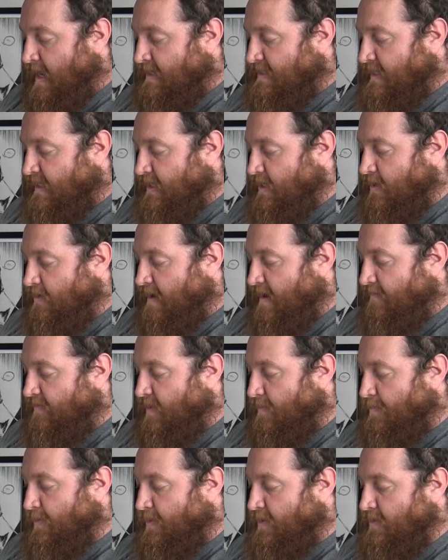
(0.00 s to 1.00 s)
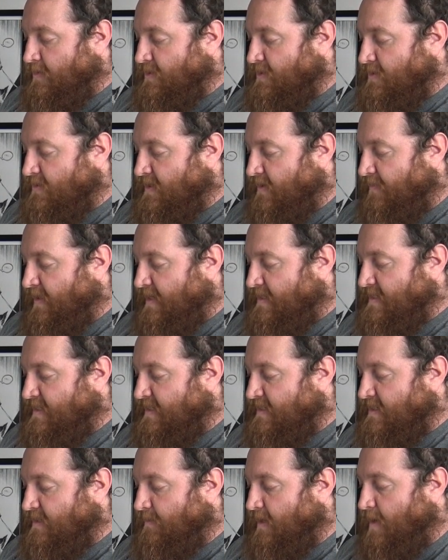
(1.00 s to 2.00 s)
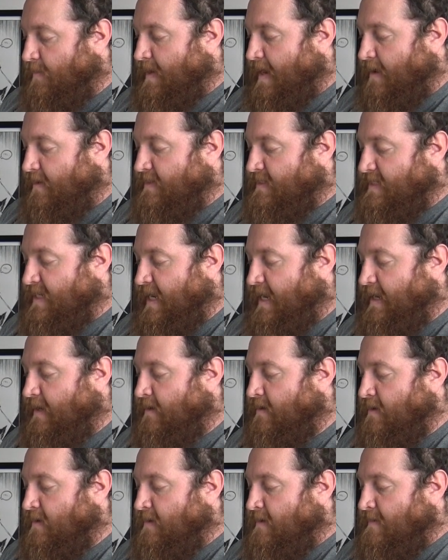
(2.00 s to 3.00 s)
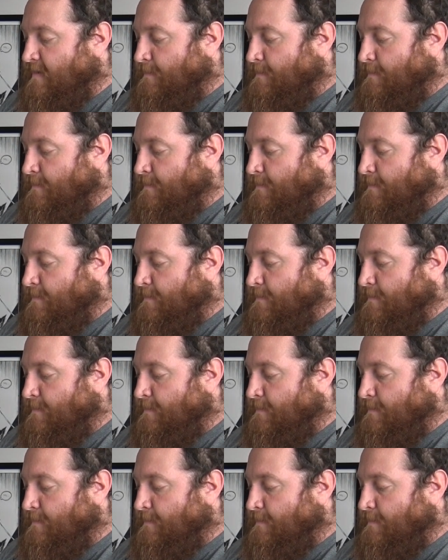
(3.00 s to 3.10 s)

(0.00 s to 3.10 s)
and suddenly you have the producers of that system coming out and saying,